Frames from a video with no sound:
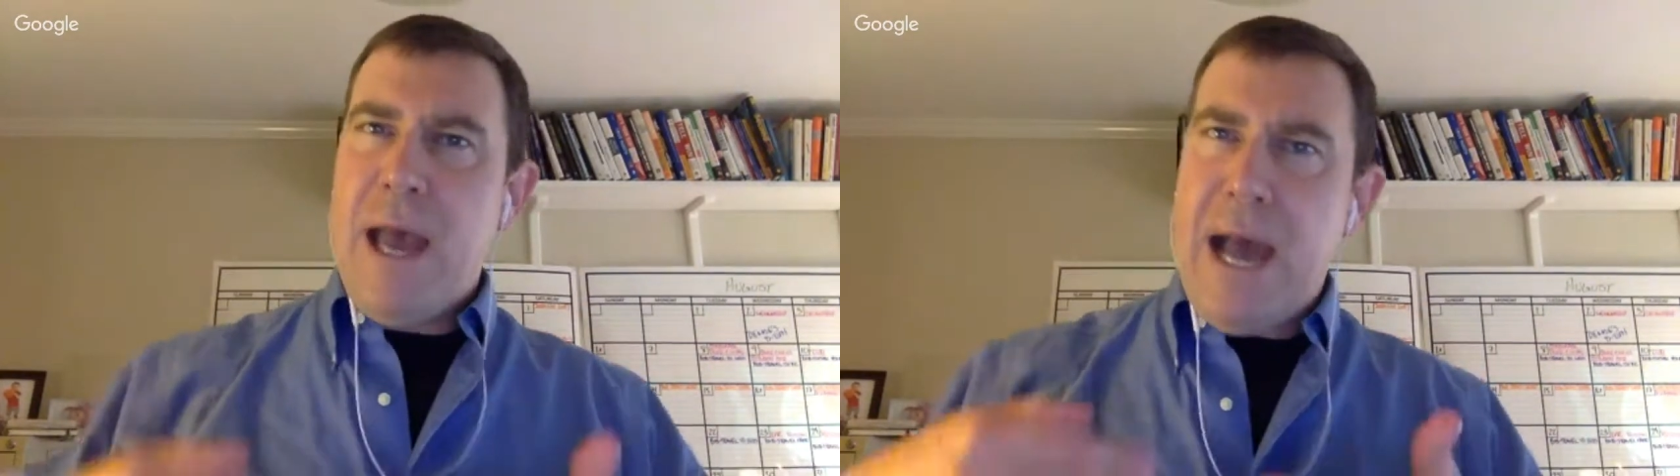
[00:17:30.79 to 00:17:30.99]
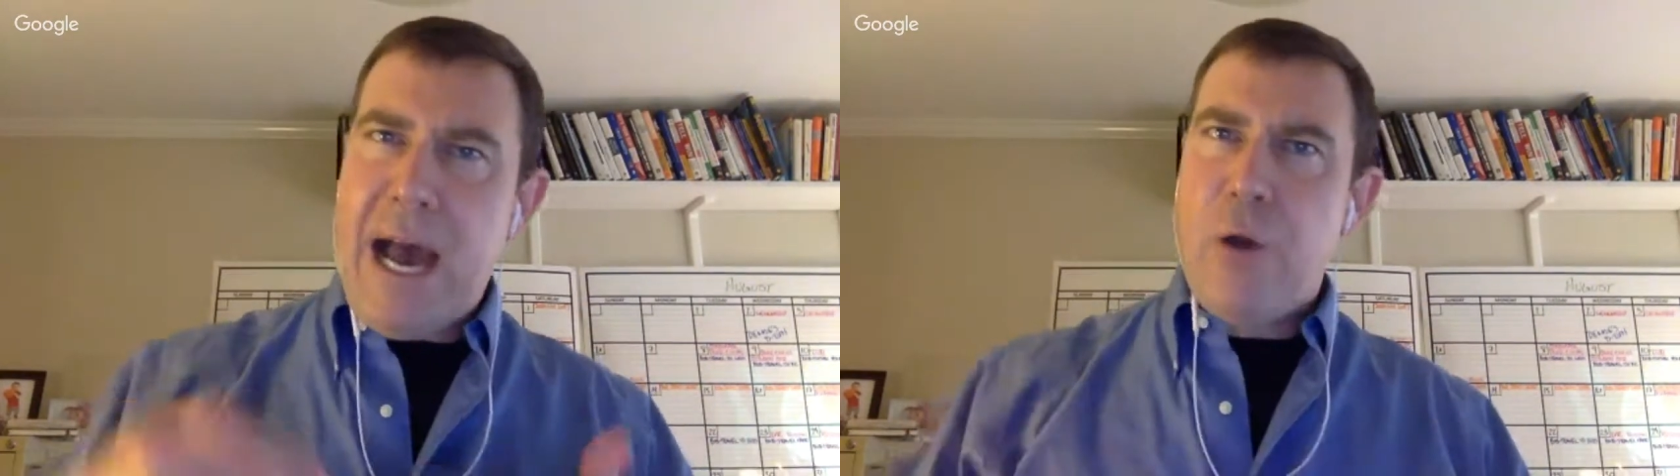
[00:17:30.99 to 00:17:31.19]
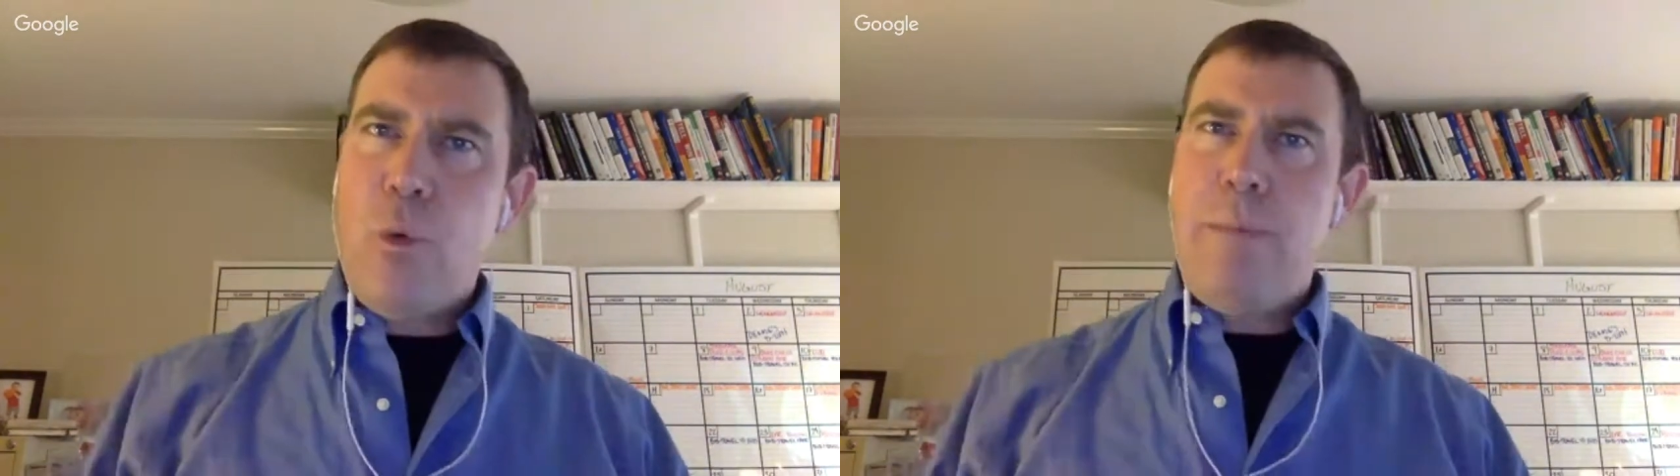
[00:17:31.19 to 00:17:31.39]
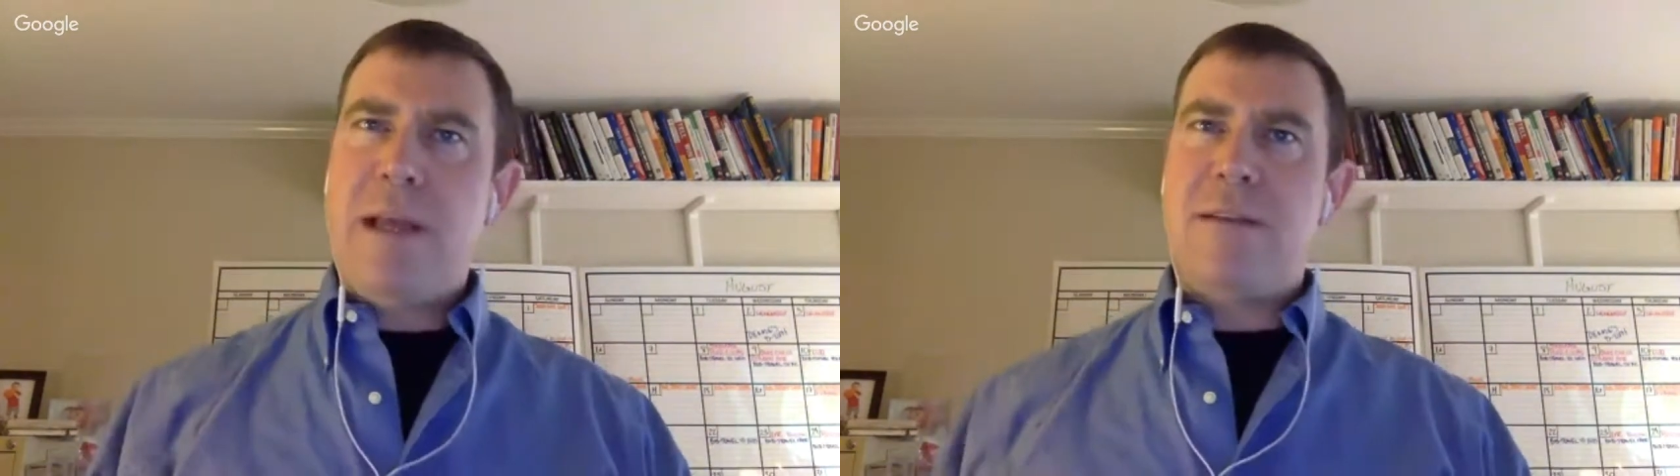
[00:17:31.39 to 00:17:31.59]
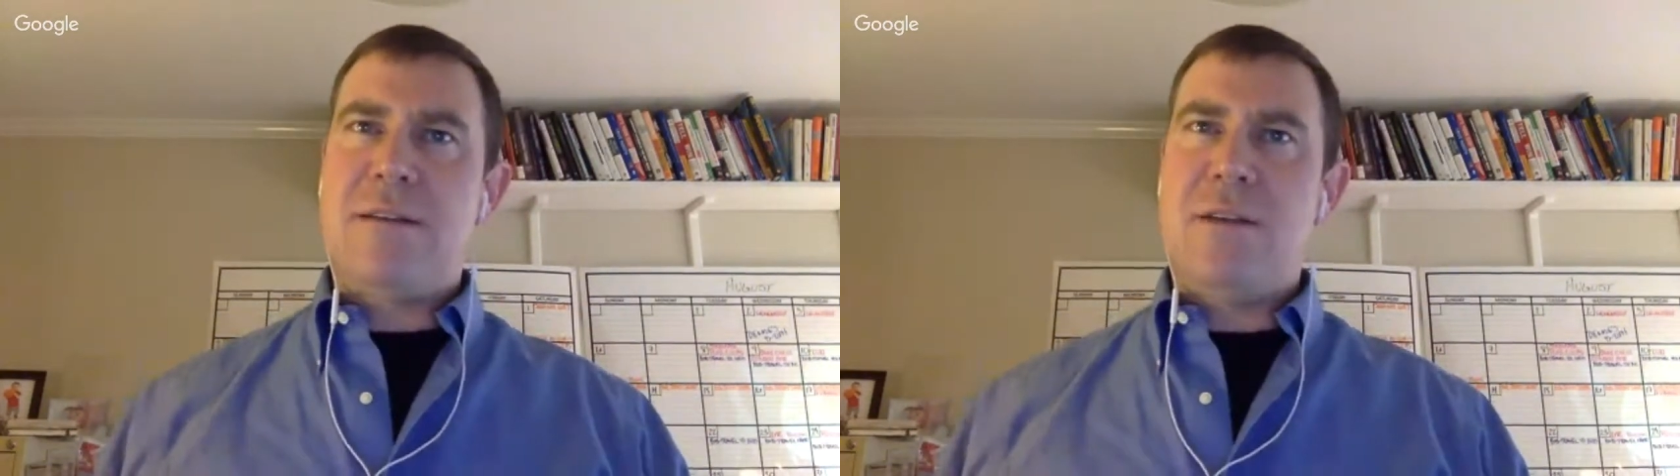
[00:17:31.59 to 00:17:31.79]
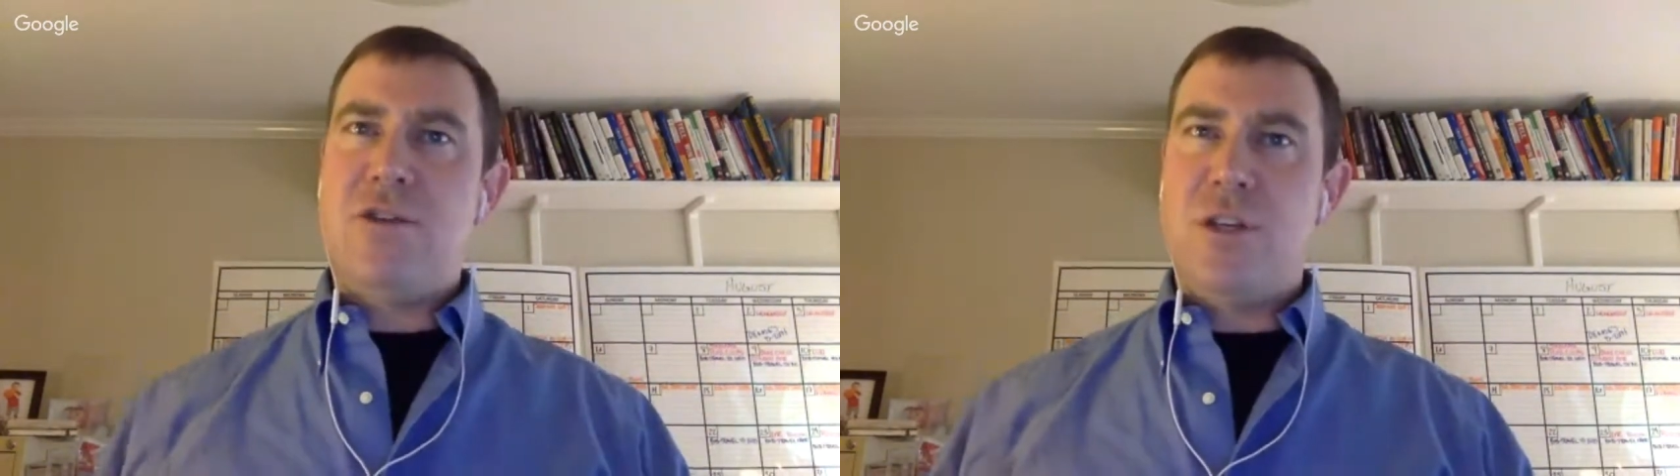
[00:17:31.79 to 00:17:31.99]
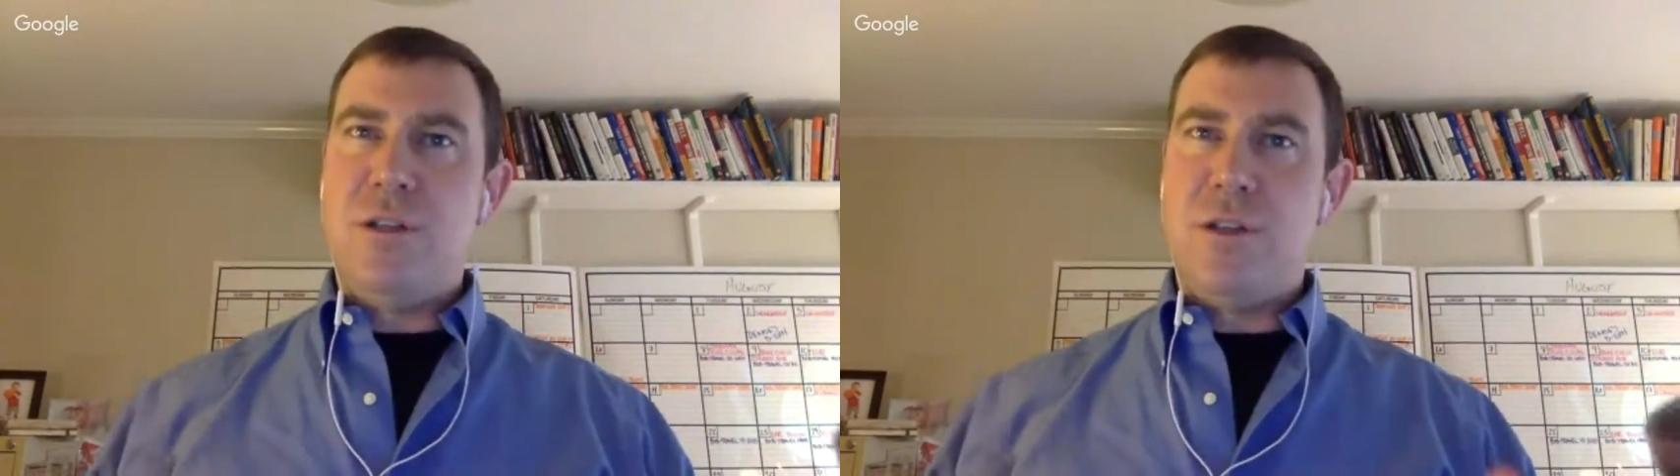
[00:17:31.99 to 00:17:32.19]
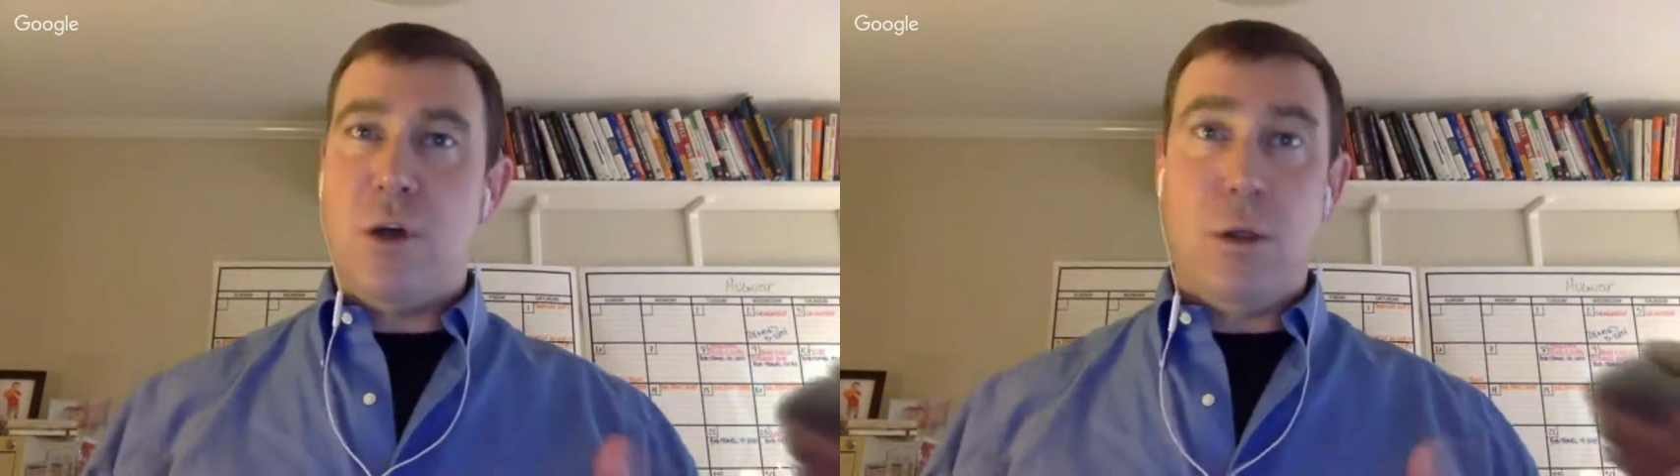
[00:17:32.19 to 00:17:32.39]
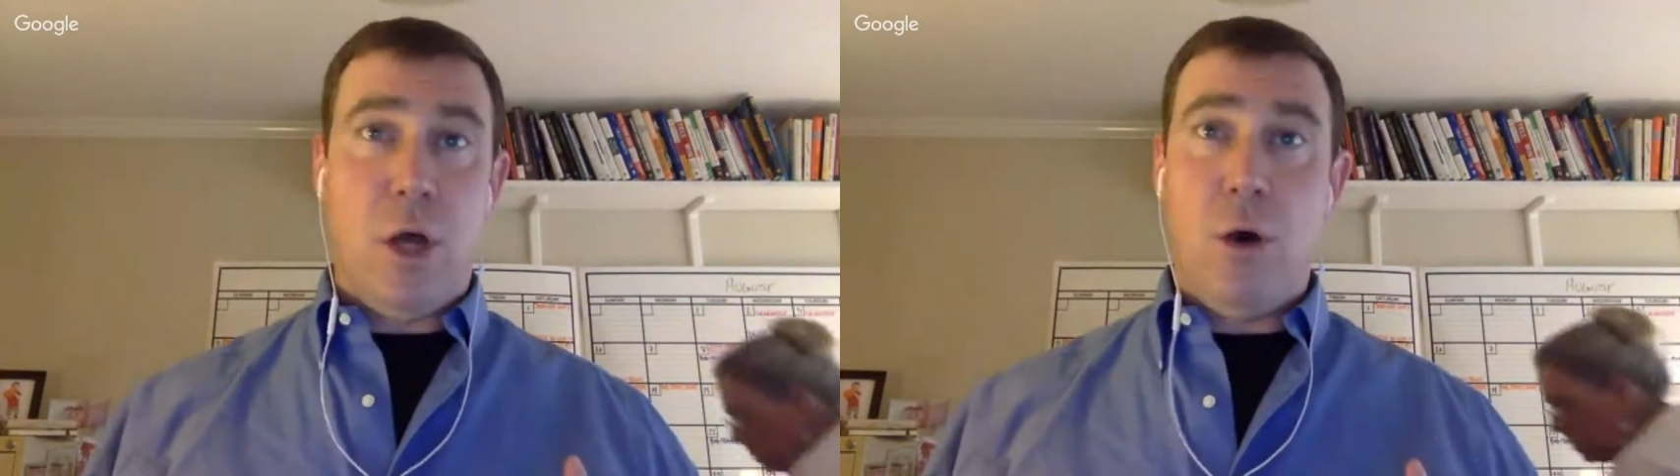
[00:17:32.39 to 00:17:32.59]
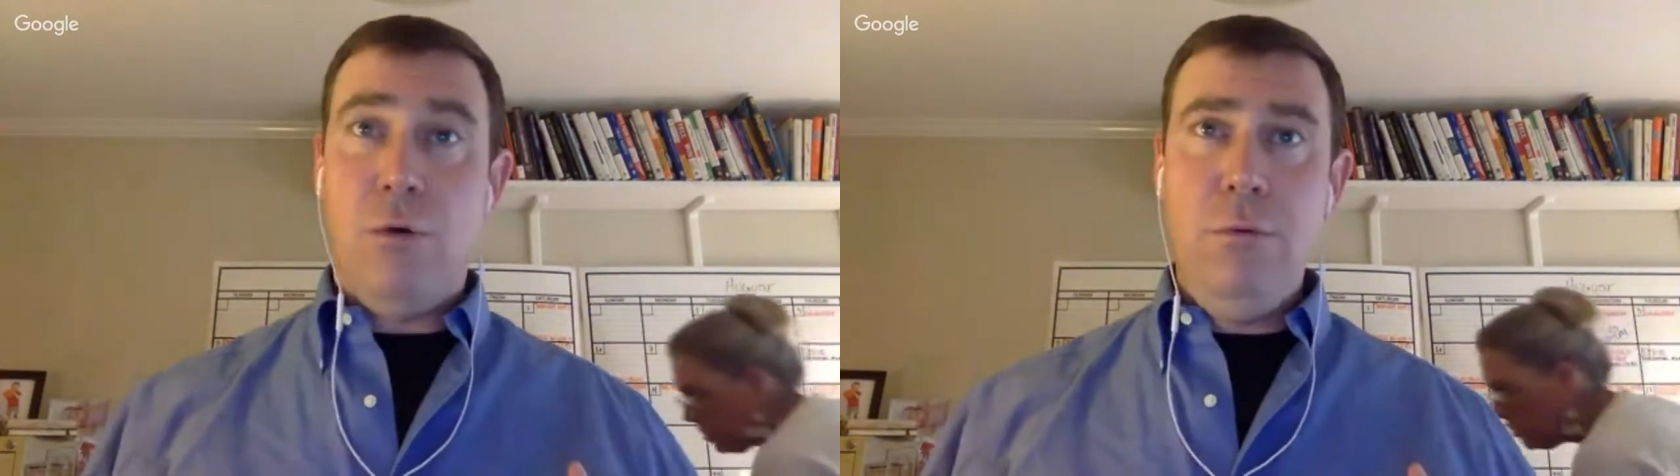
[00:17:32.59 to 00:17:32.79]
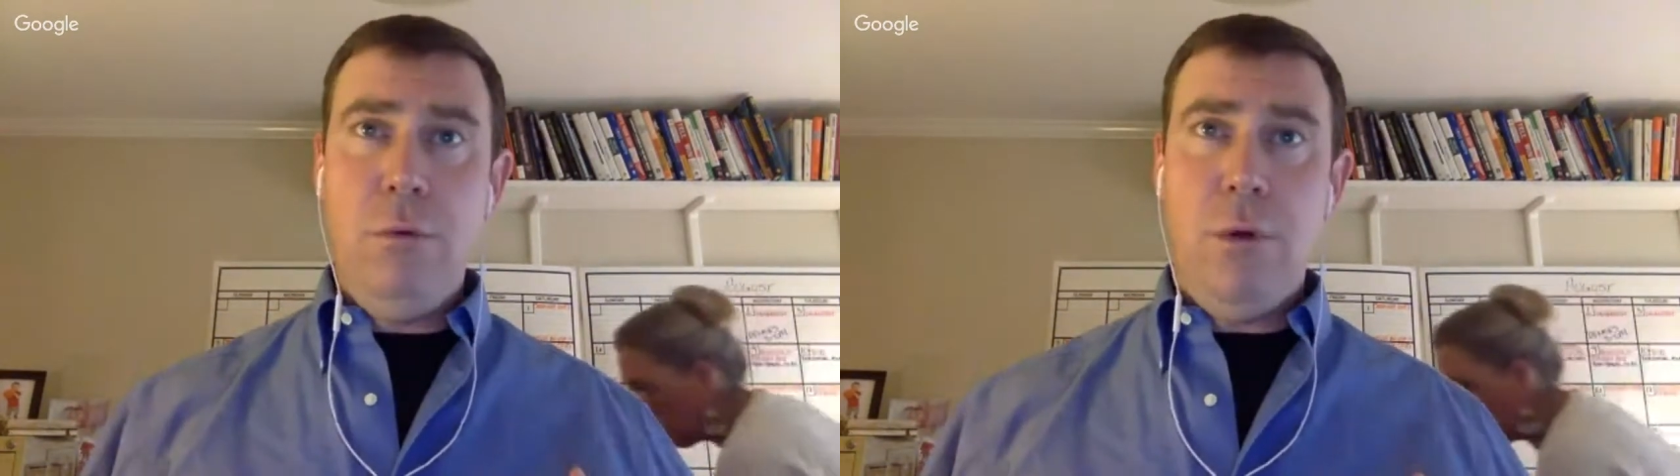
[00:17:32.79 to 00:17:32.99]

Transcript: How do we make decisions alone?